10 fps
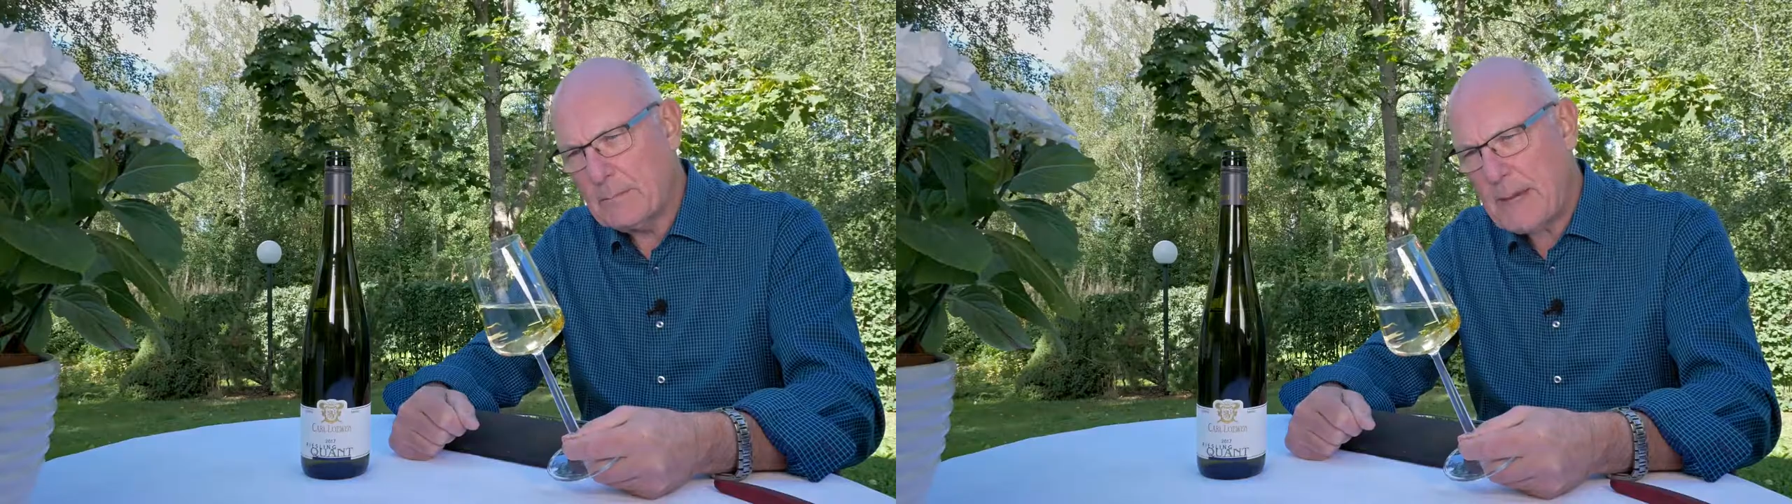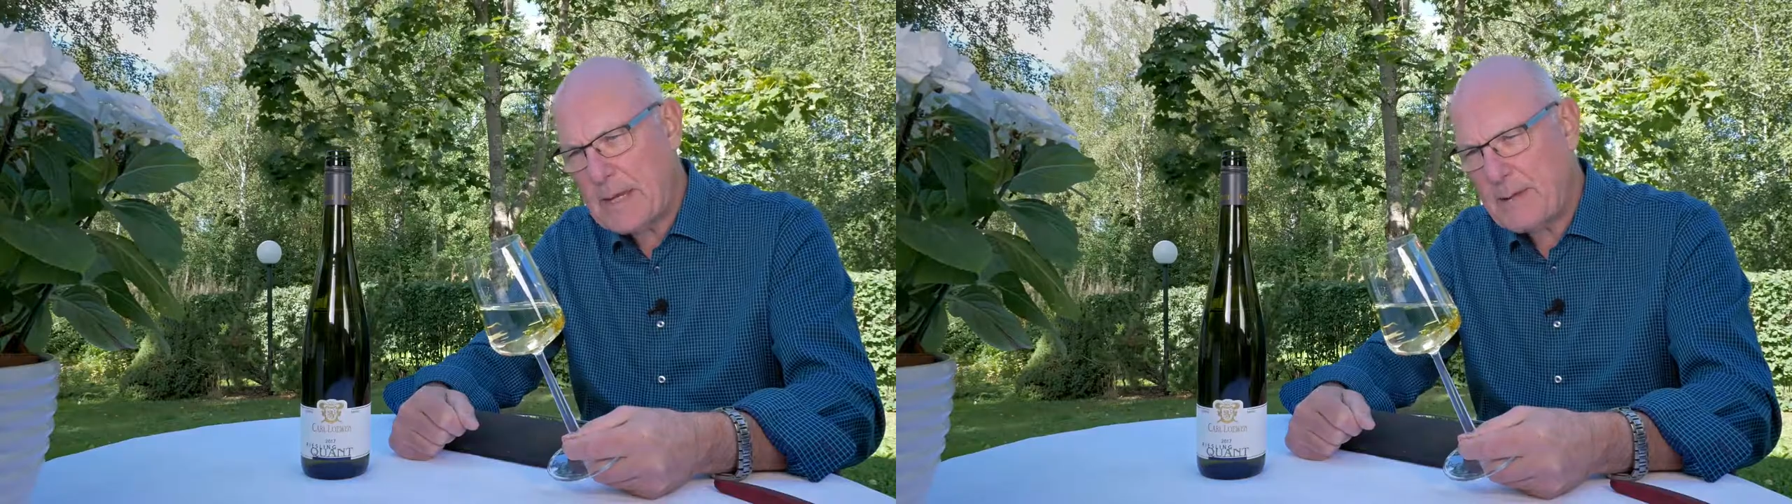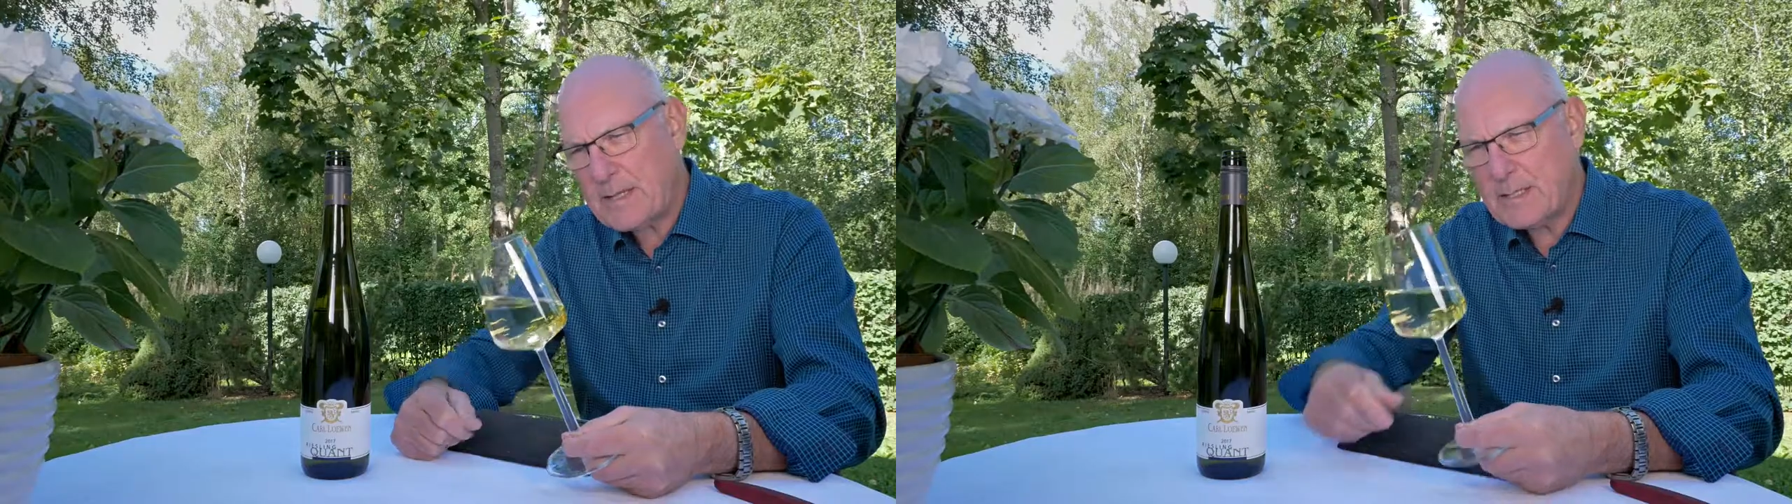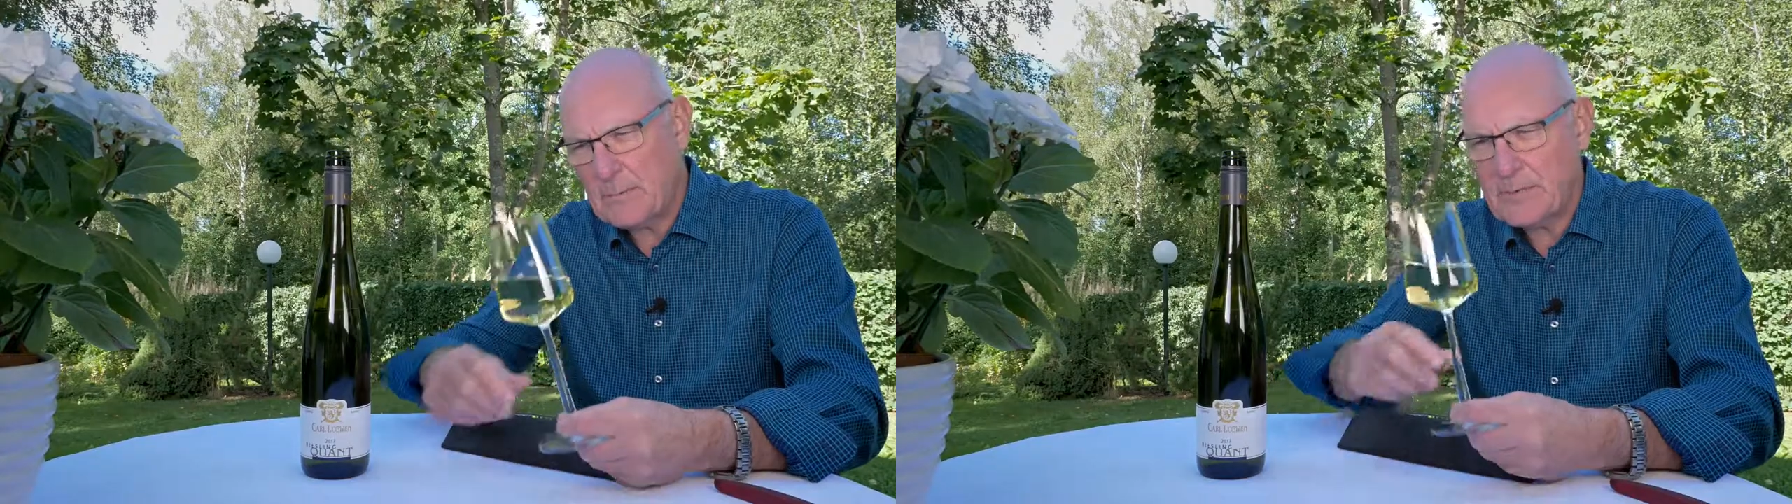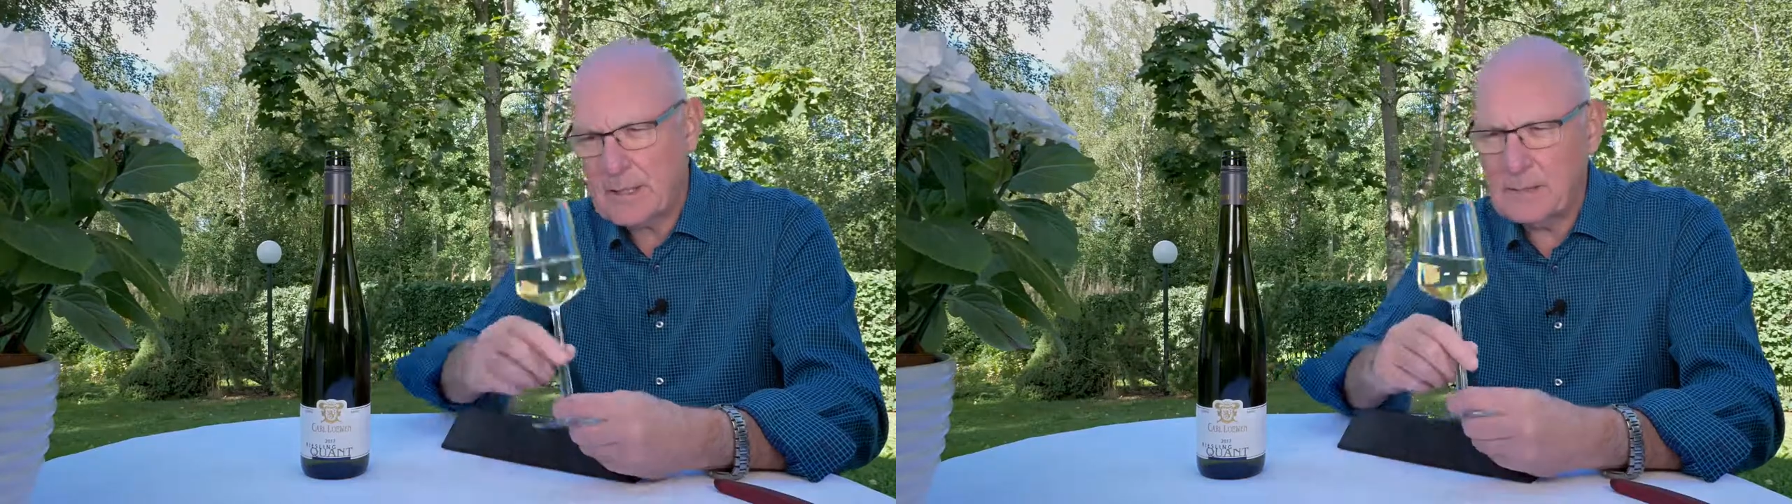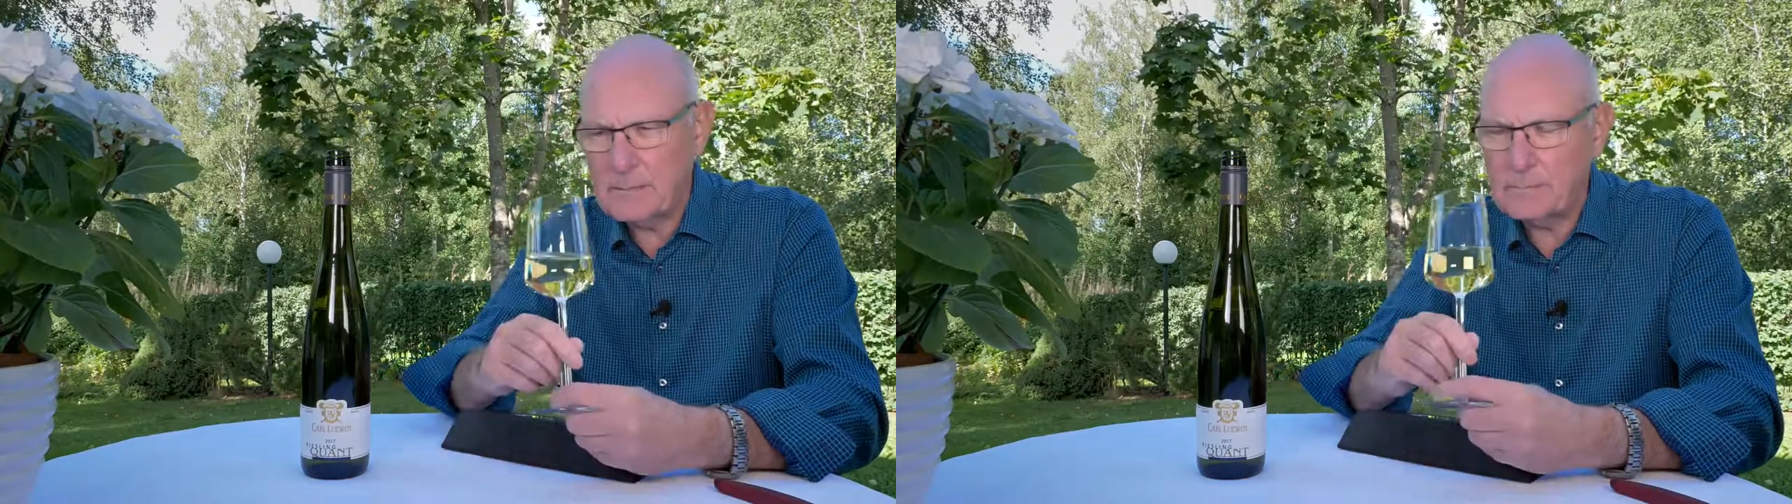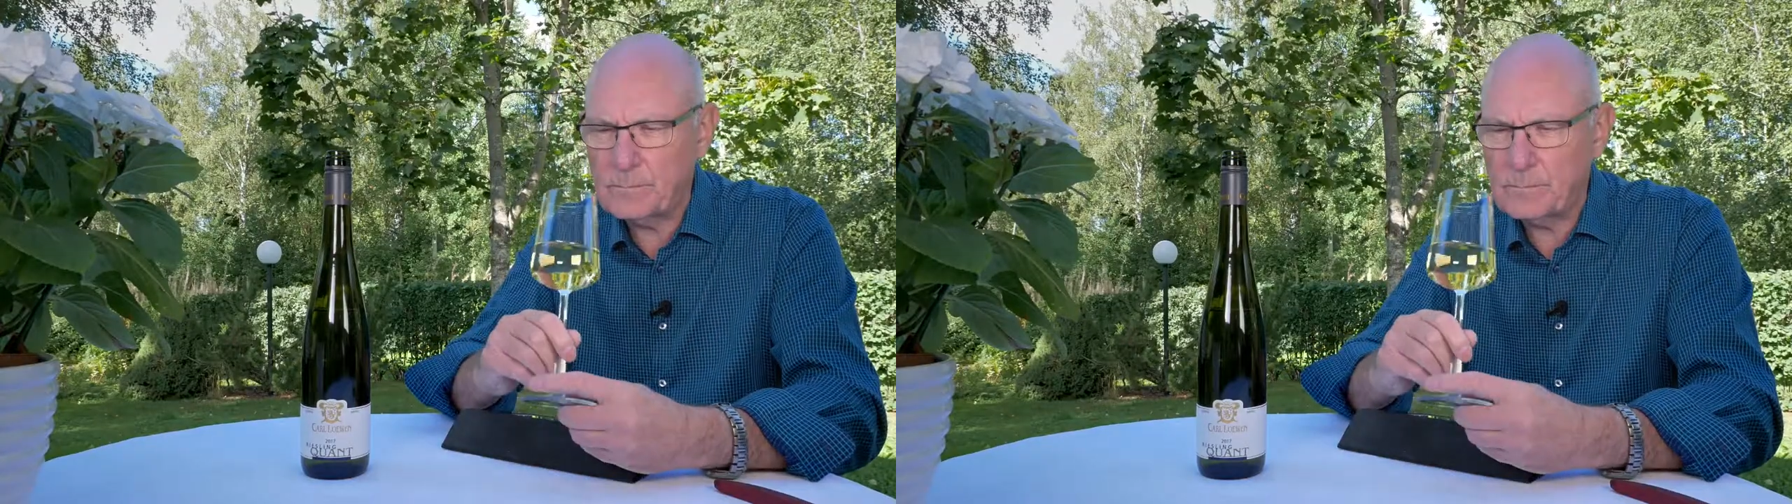Maybe something